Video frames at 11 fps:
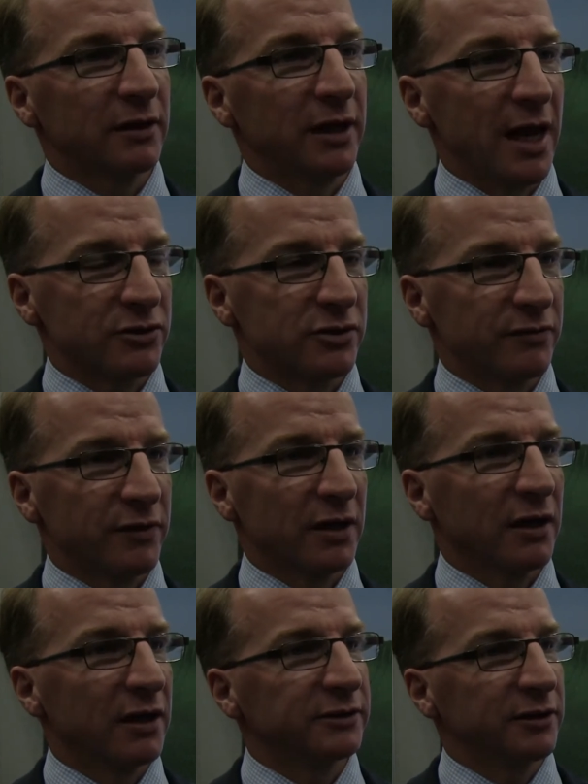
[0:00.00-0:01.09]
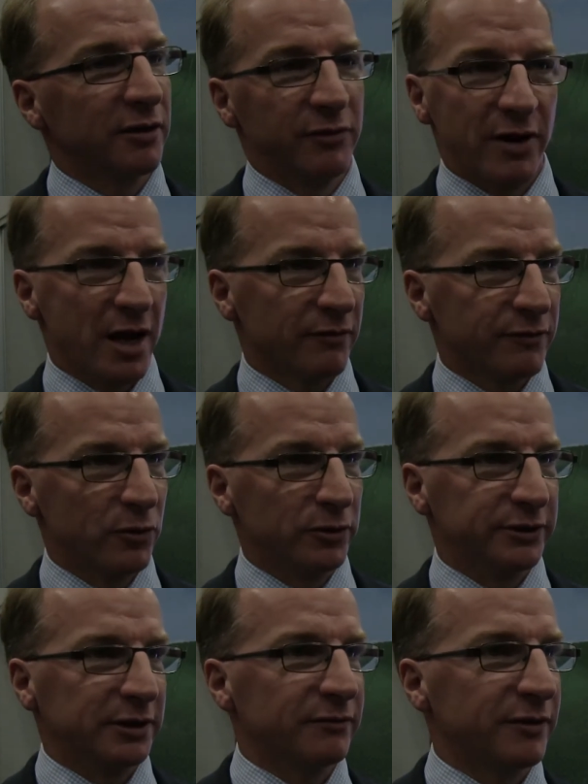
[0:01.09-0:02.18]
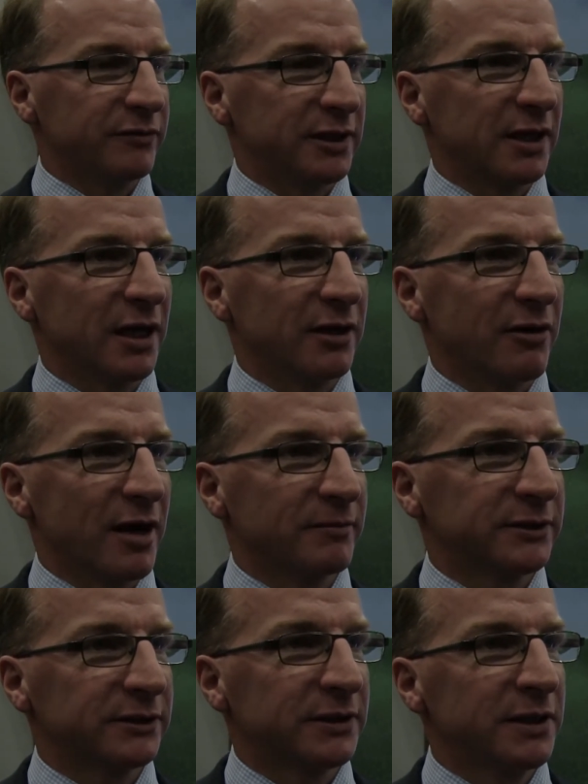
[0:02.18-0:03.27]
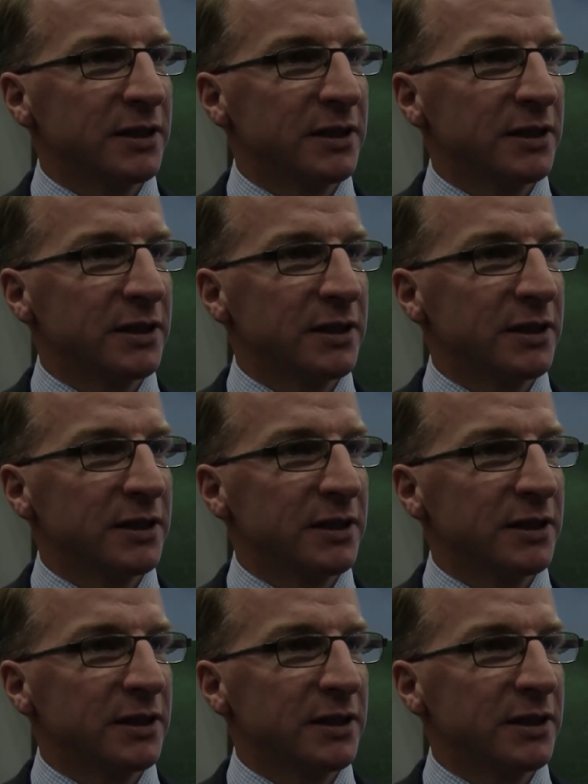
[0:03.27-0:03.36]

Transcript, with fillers: in extra fertiliser of around forty to fifty kilograms.